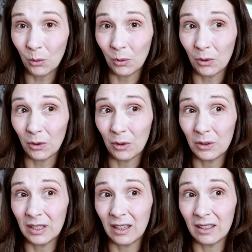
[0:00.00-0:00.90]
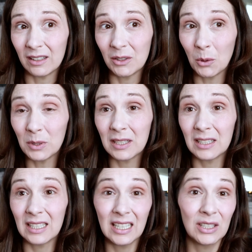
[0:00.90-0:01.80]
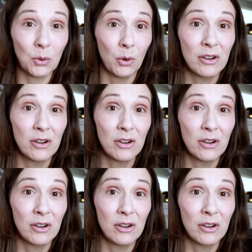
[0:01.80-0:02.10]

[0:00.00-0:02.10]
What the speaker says: or no seeds or